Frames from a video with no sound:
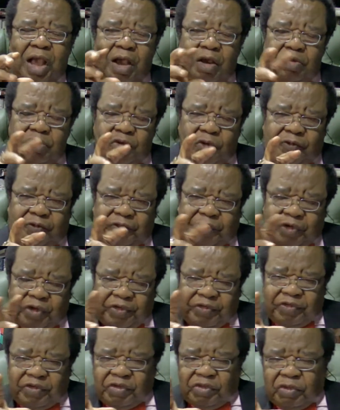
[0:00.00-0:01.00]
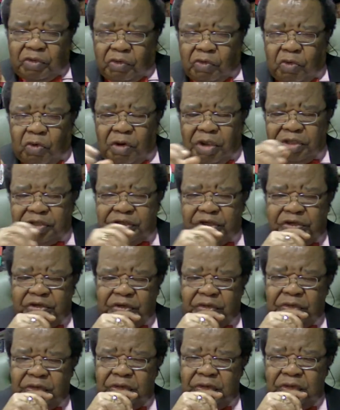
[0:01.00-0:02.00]
how you phrased the
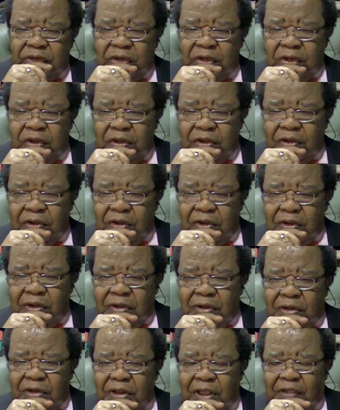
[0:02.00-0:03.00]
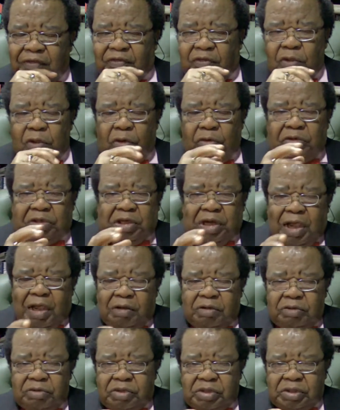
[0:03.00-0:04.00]
question, there's no
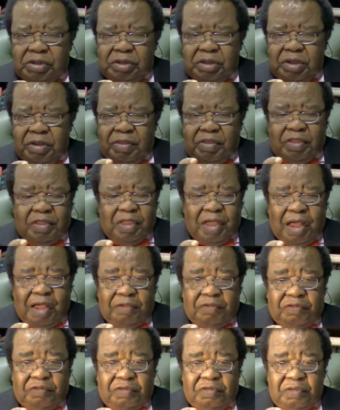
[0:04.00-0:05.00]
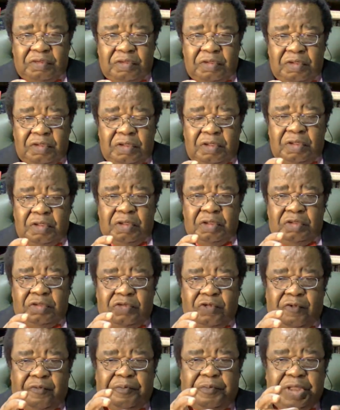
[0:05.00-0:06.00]
doubt that
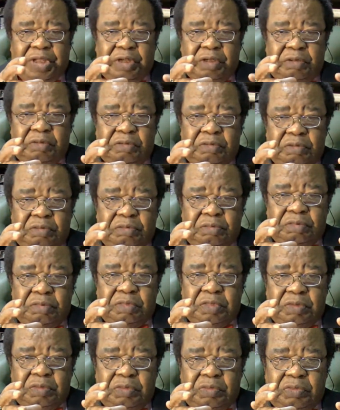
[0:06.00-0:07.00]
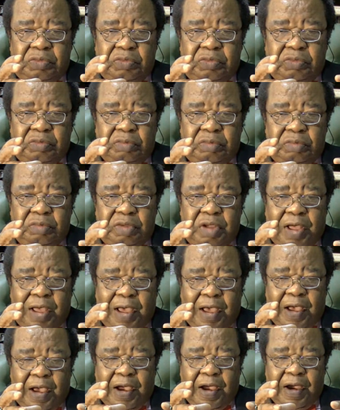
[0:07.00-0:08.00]
you've been
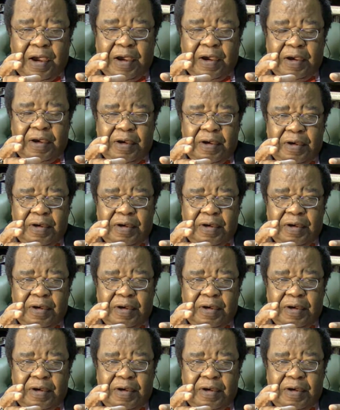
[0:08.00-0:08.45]
uh,